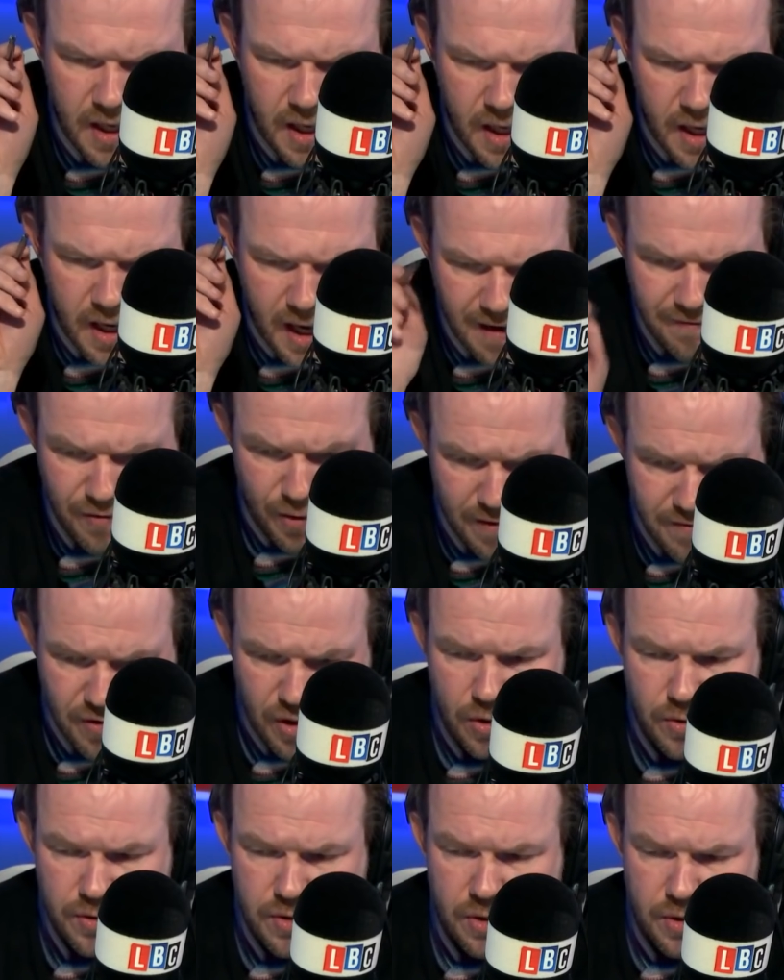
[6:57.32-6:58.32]
Have you ever
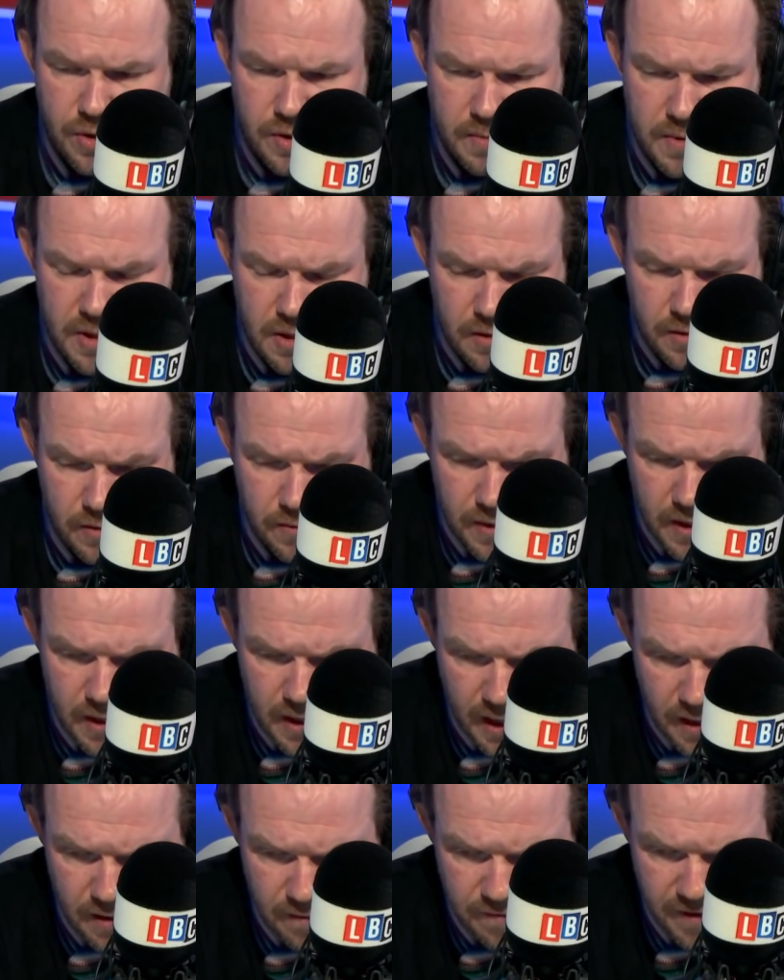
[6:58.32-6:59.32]
gone to hospital at the
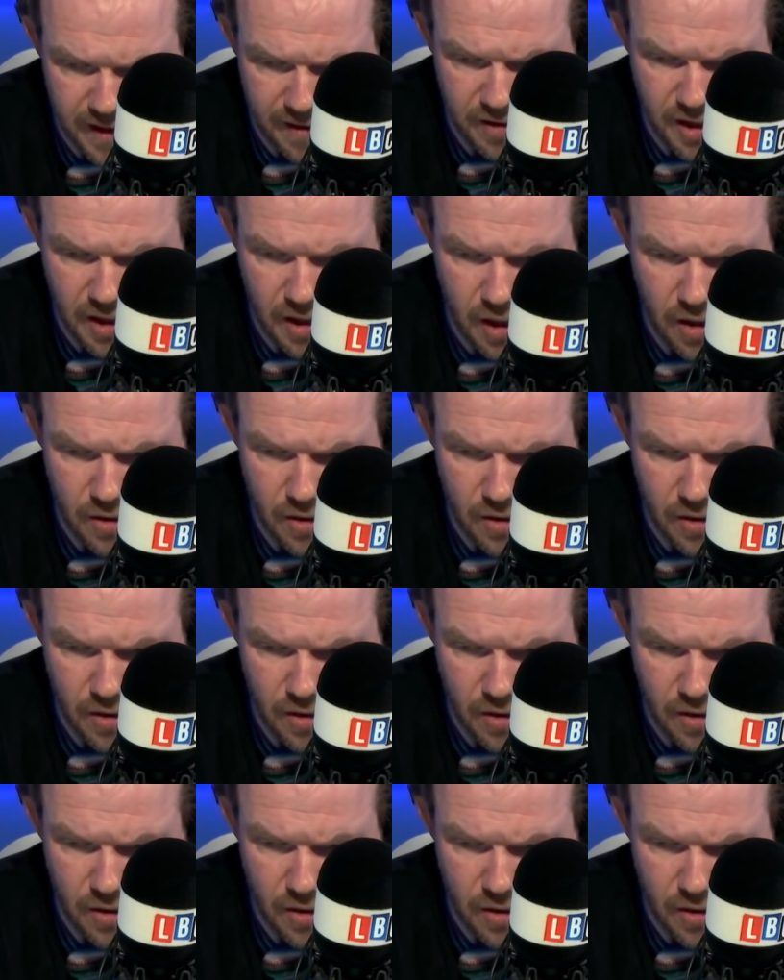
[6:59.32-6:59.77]
weekend and found it closed?